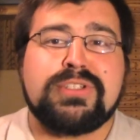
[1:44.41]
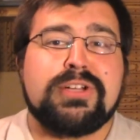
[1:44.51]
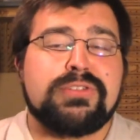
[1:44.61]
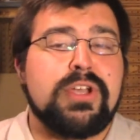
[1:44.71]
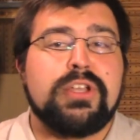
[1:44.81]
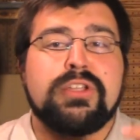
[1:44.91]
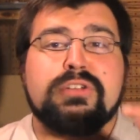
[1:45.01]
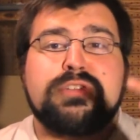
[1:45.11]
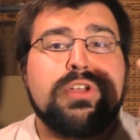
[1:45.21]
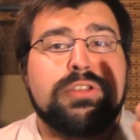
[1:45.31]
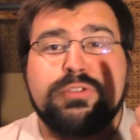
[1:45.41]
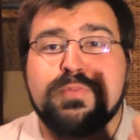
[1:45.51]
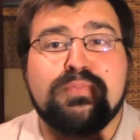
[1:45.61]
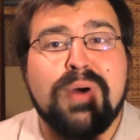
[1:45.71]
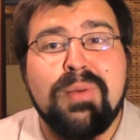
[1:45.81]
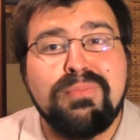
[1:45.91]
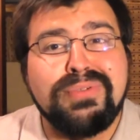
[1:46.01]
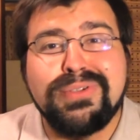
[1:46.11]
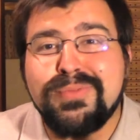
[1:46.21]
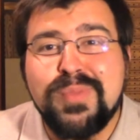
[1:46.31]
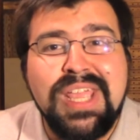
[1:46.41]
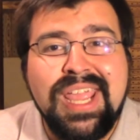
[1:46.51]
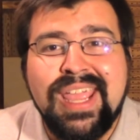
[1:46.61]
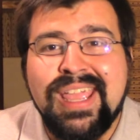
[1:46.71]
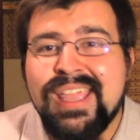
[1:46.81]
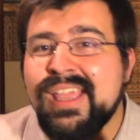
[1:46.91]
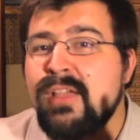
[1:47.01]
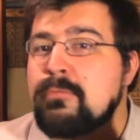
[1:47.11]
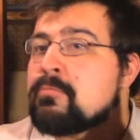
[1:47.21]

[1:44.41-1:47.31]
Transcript: There's Bumblebee,